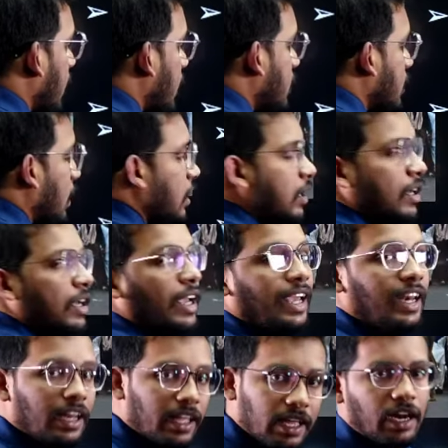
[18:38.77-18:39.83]
region
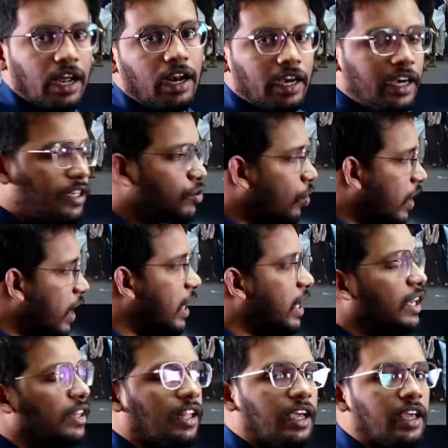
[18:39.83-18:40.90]
in Iran. It is
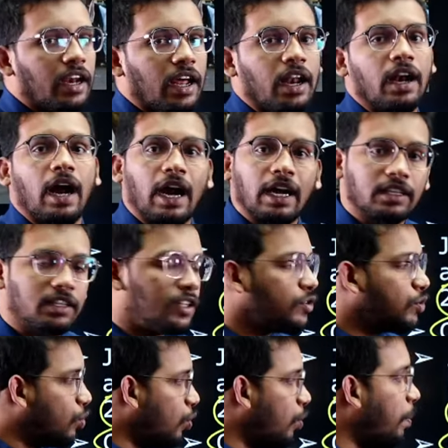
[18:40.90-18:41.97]
located in the Iran, and this
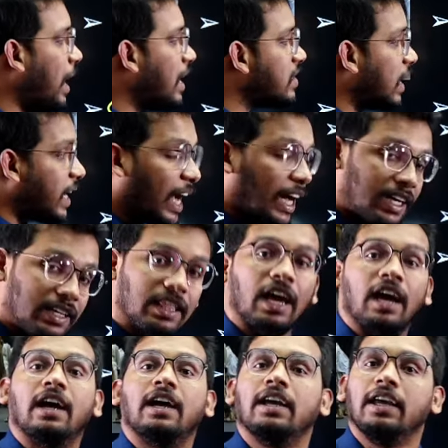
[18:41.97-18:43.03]
group has attacked
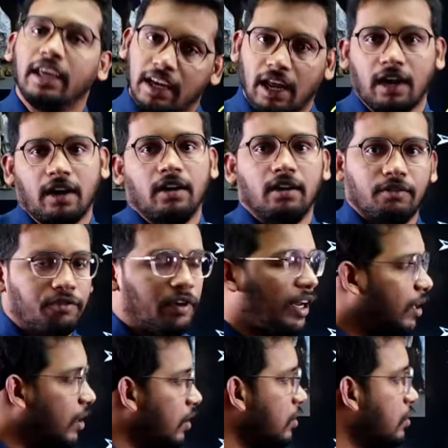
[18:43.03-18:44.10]
the Iran
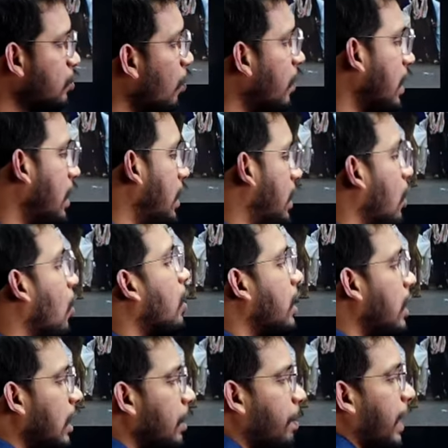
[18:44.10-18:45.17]
for sovereignty or
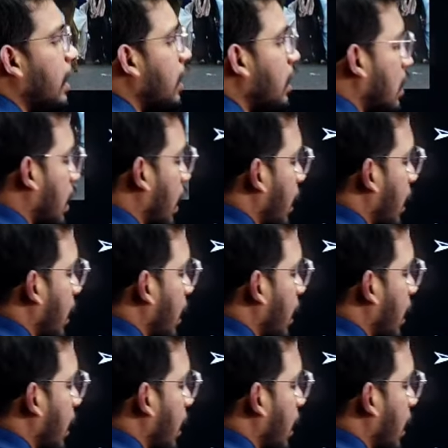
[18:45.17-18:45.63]
independent